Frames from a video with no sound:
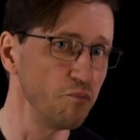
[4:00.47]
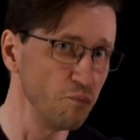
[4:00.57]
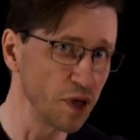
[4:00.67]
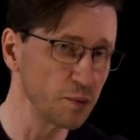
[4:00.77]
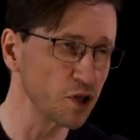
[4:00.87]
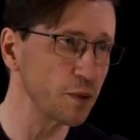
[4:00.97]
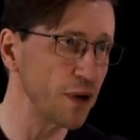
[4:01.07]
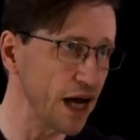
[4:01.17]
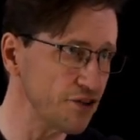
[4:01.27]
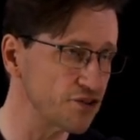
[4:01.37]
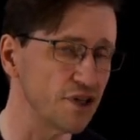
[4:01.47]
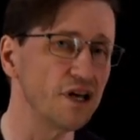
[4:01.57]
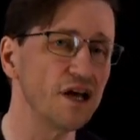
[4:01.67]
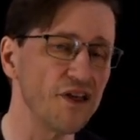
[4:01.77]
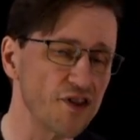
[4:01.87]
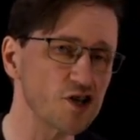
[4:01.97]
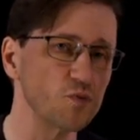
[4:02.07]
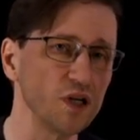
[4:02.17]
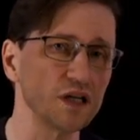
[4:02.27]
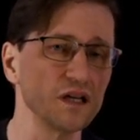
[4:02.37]
minimal capacity, and
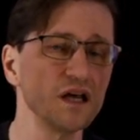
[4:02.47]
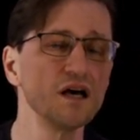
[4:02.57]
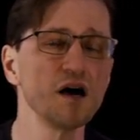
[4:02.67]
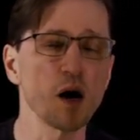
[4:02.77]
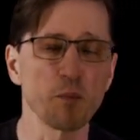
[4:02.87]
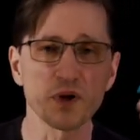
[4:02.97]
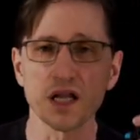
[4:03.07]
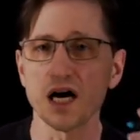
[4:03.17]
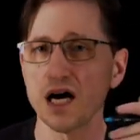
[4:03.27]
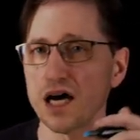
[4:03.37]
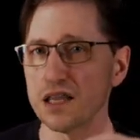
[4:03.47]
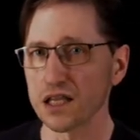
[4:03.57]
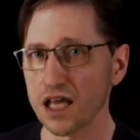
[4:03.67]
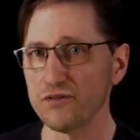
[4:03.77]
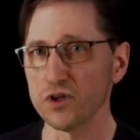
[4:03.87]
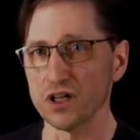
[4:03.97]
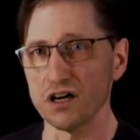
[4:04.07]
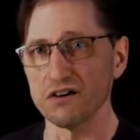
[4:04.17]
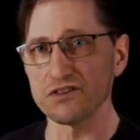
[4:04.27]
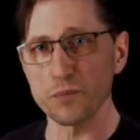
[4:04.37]
thus we can apply the level
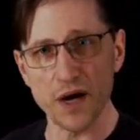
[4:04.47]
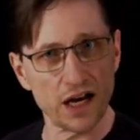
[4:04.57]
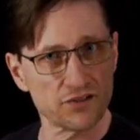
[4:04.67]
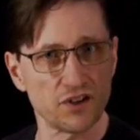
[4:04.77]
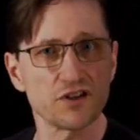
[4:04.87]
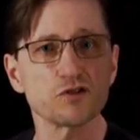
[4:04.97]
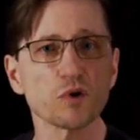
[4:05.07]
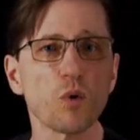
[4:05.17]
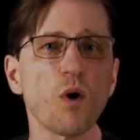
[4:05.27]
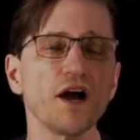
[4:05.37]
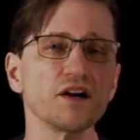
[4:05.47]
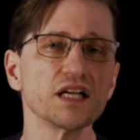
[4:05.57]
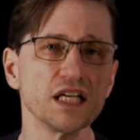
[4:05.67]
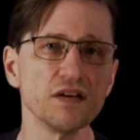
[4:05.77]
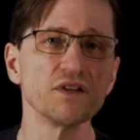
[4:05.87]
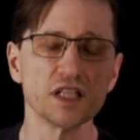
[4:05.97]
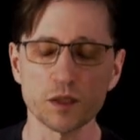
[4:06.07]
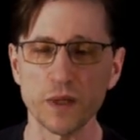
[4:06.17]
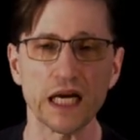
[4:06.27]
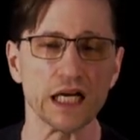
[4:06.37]
of capacity that's required given the
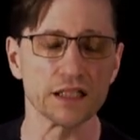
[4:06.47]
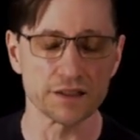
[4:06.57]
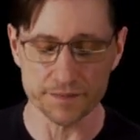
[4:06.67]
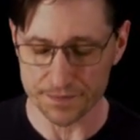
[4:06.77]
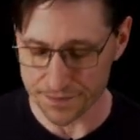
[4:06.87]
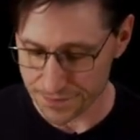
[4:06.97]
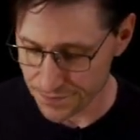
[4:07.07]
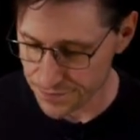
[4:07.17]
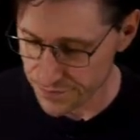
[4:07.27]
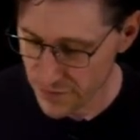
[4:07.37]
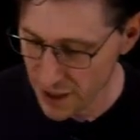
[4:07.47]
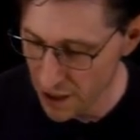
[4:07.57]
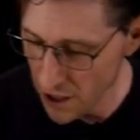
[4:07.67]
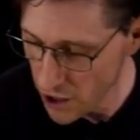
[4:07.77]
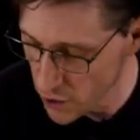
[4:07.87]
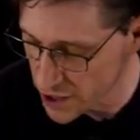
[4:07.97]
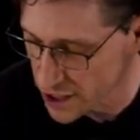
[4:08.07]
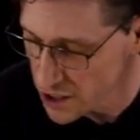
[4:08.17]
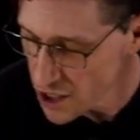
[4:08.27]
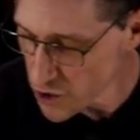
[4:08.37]
demand.
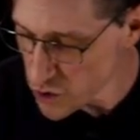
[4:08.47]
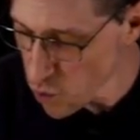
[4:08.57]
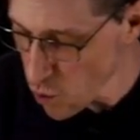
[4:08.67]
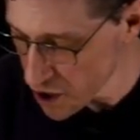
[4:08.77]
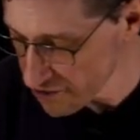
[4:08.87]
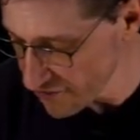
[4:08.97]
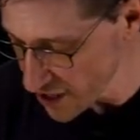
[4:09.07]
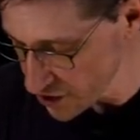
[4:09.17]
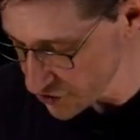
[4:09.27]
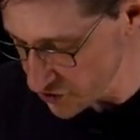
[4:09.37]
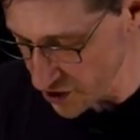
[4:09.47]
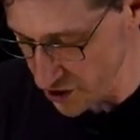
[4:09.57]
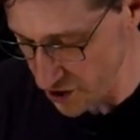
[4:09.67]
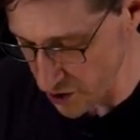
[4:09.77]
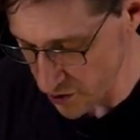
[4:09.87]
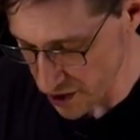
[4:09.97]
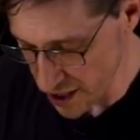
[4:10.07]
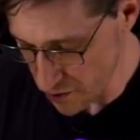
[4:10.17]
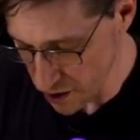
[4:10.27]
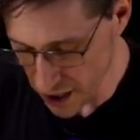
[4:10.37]
Okay, there's one final scenario that
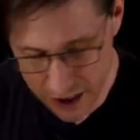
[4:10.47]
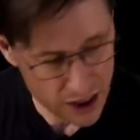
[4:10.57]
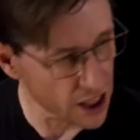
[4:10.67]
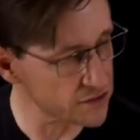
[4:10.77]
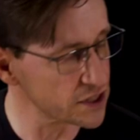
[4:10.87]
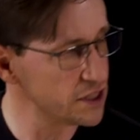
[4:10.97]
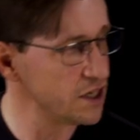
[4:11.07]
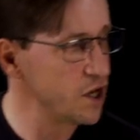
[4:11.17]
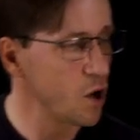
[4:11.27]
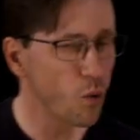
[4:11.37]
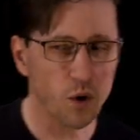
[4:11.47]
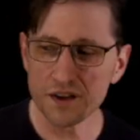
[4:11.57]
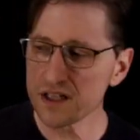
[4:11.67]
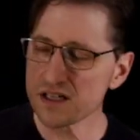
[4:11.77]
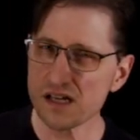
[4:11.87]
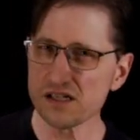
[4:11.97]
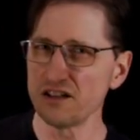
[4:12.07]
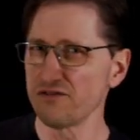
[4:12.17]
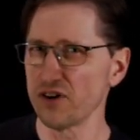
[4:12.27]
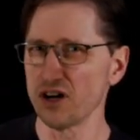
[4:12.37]
I would like to cover, one that doesn't
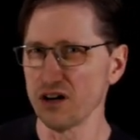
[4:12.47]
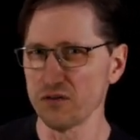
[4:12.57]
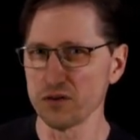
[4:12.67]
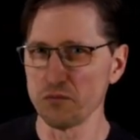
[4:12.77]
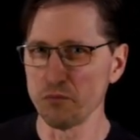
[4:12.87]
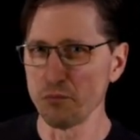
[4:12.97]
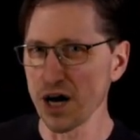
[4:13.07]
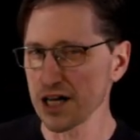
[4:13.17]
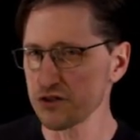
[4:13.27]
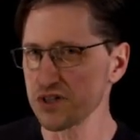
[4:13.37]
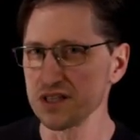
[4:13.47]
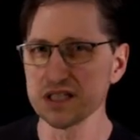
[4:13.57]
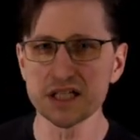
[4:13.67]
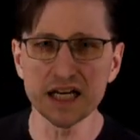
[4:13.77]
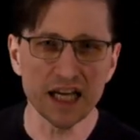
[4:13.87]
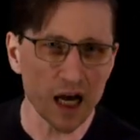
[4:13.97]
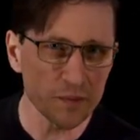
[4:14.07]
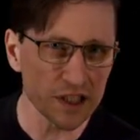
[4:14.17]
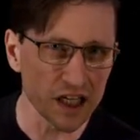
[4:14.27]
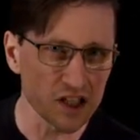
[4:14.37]
involve monitoring the
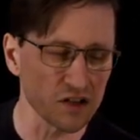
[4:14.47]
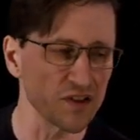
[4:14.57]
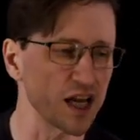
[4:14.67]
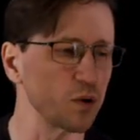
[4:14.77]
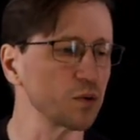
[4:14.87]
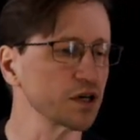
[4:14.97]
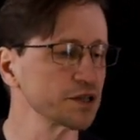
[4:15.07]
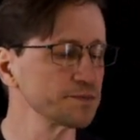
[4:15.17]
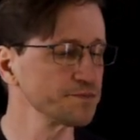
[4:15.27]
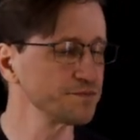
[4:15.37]
dynamic nature of the network.